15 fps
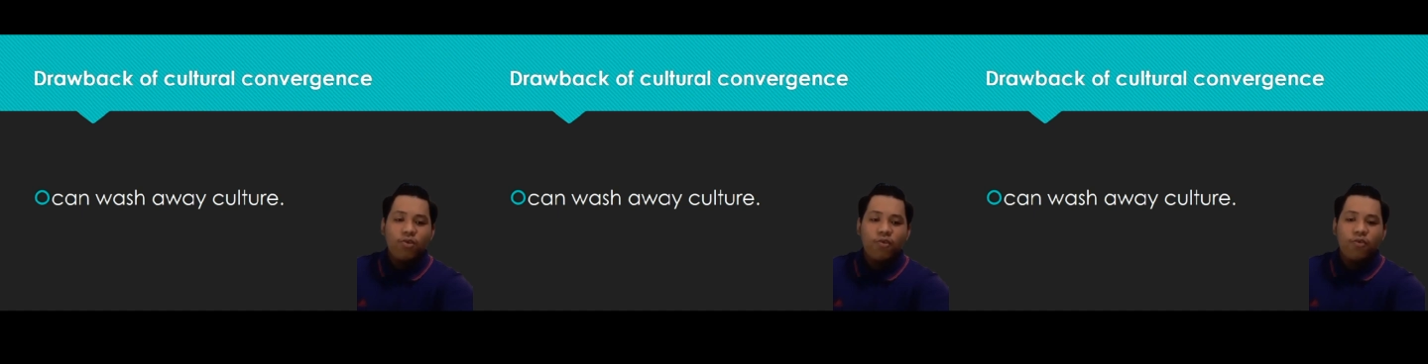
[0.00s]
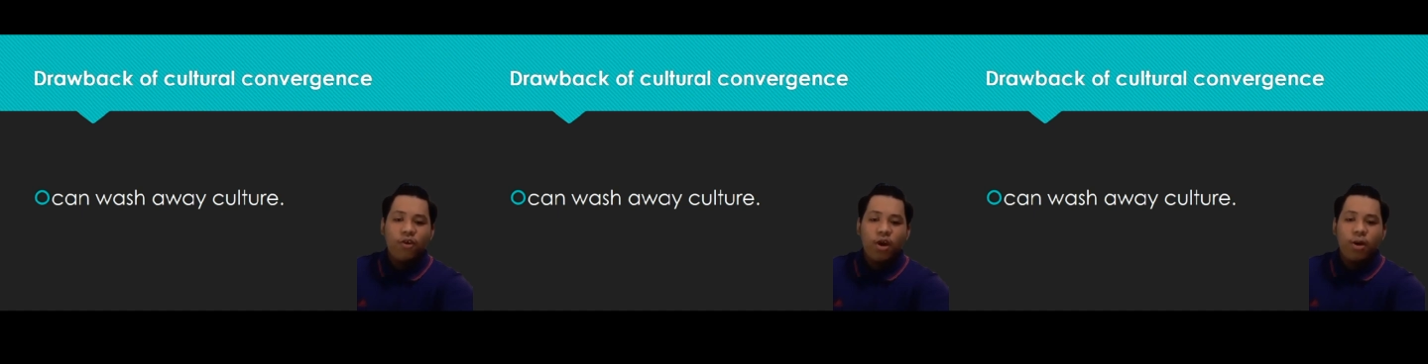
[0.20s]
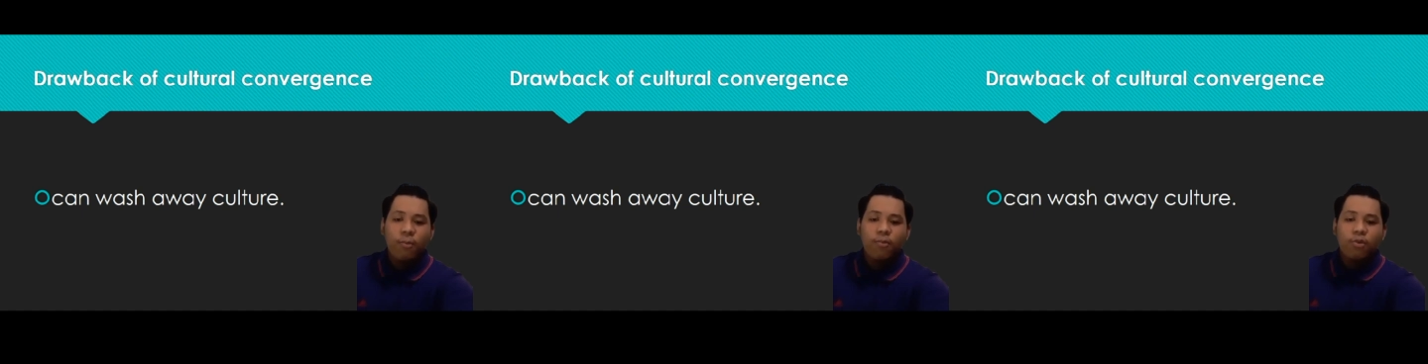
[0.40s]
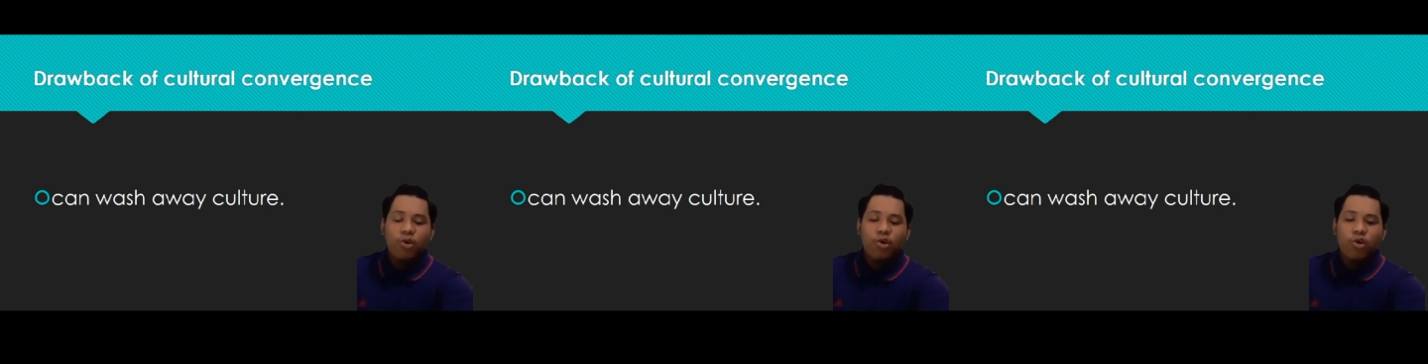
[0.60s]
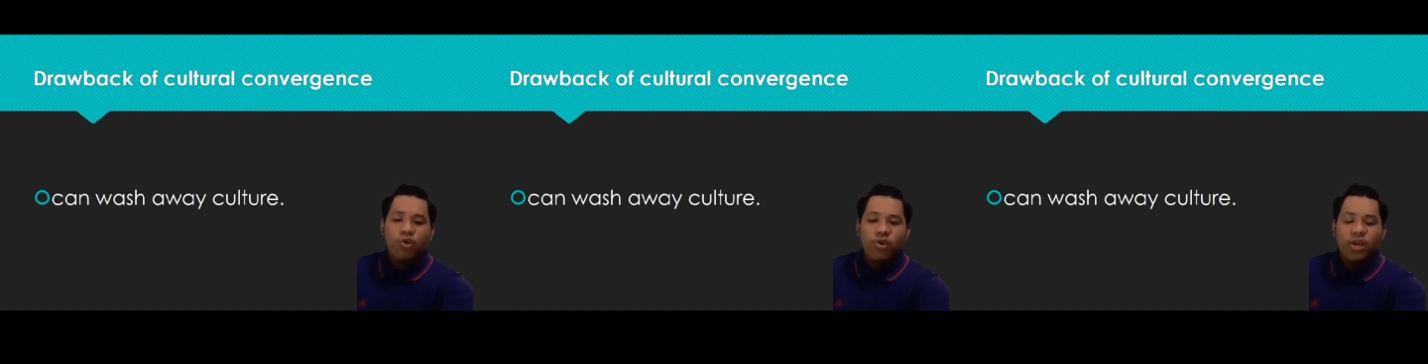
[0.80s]
from
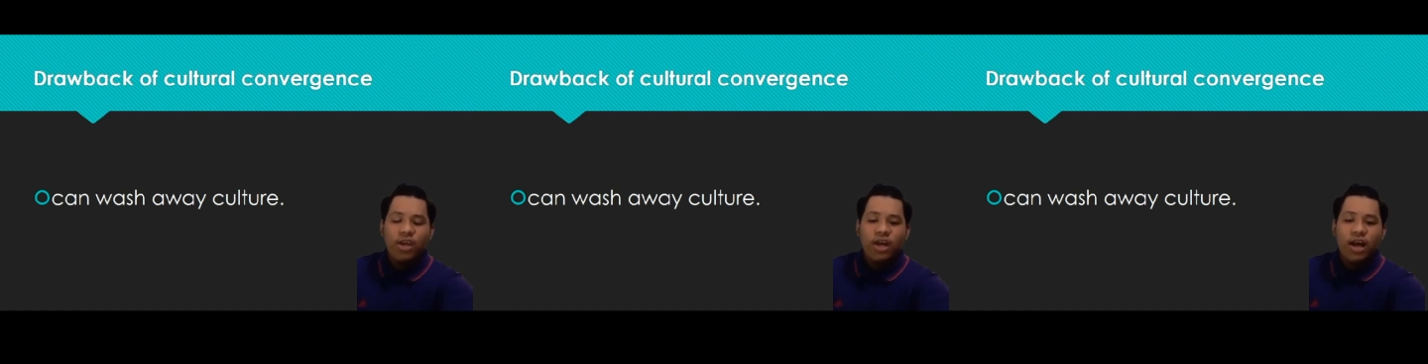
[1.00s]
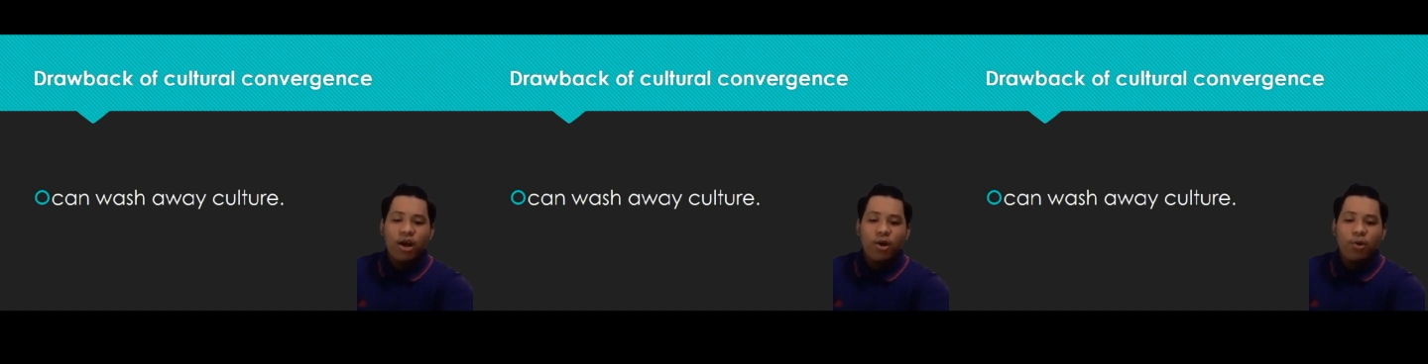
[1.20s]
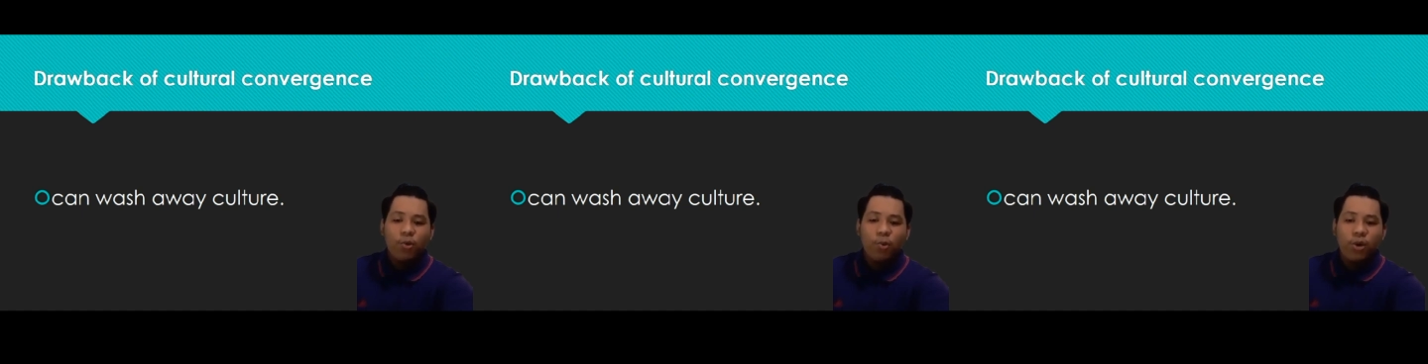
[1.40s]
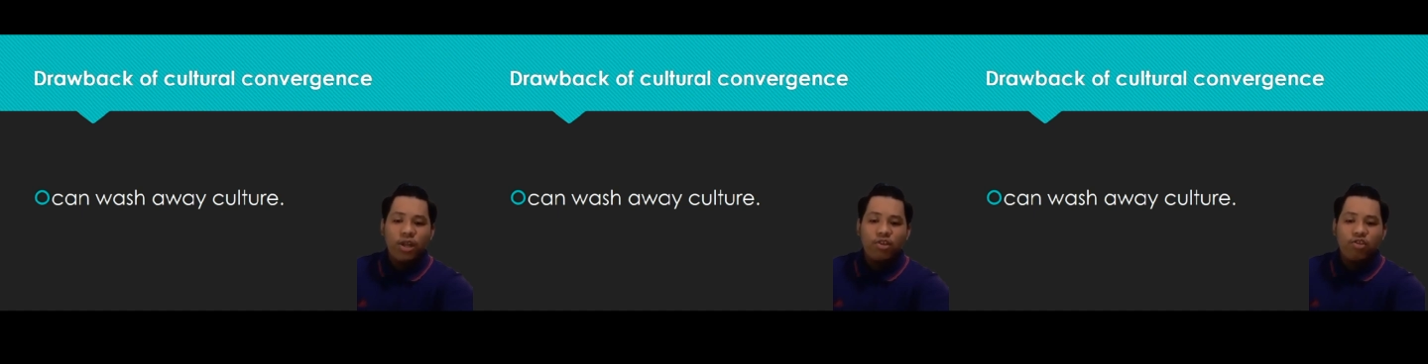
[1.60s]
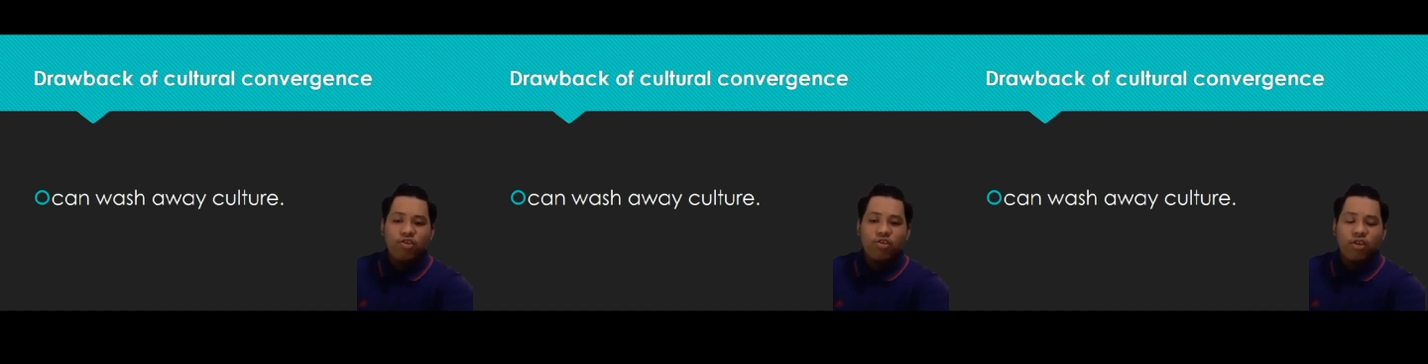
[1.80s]
Korea,
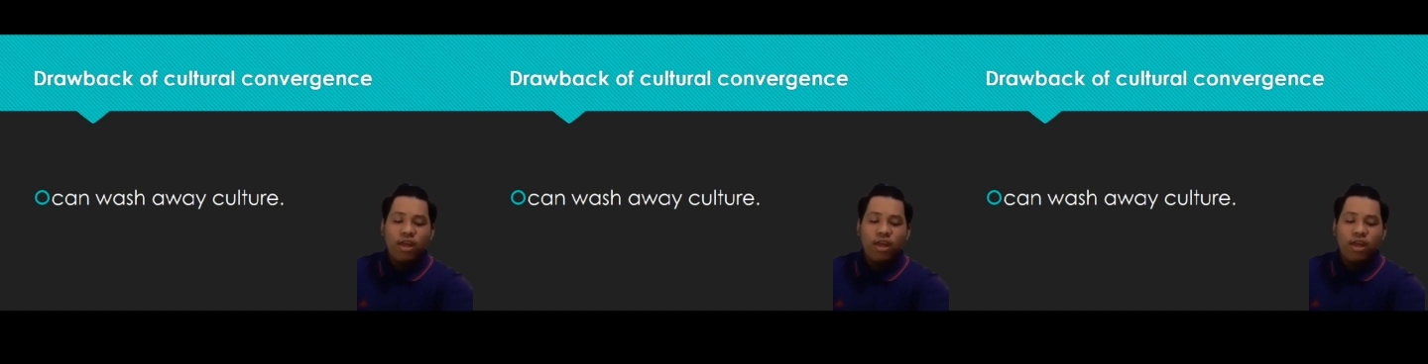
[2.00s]
which